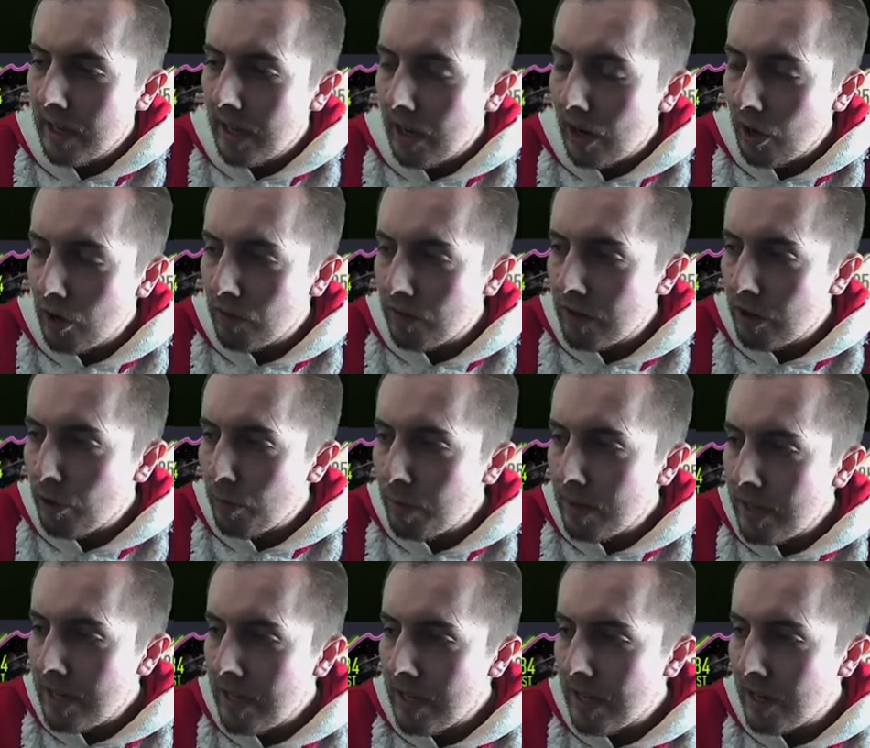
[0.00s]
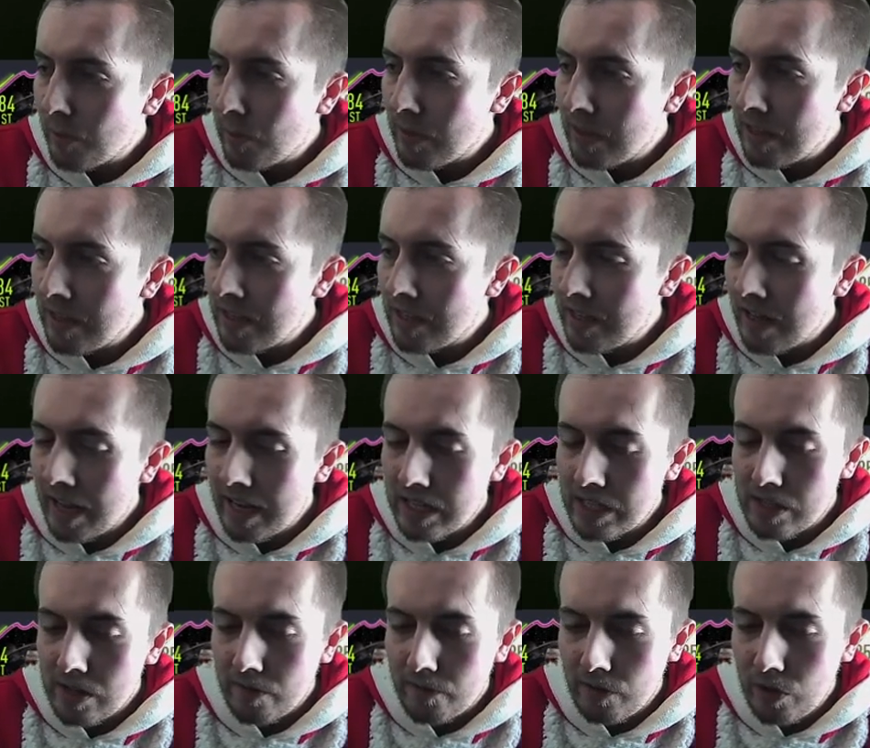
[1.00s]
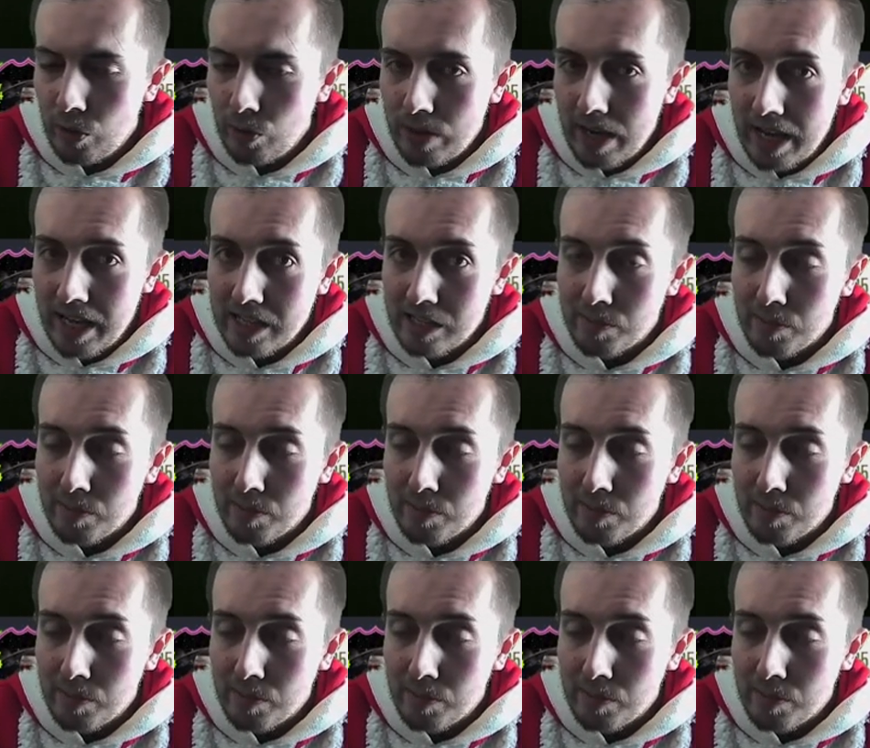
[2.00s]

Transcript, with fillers: Hopefully it'll be within the next few days.